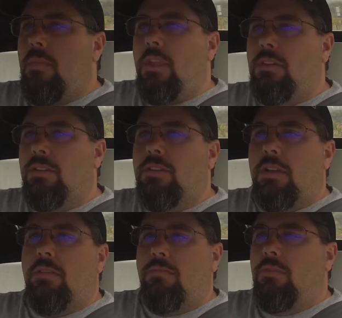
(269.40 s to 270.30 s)
Just
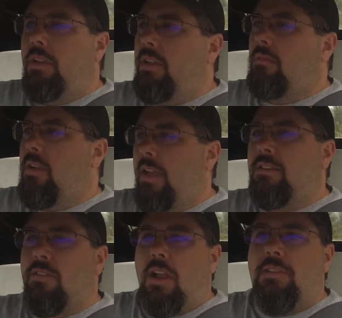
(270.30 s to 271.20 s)
a really nice
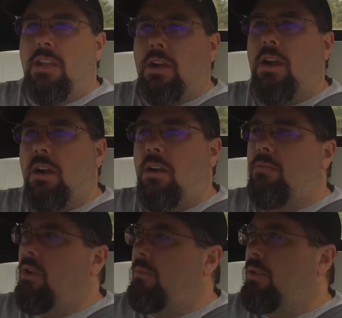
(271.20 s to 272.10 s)
driving car. I'm
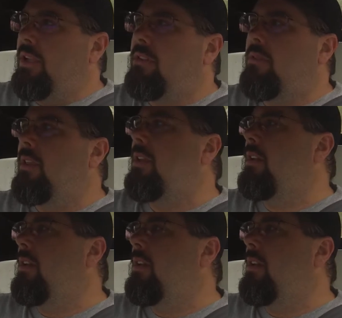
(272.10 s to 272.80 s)
really pleased with it.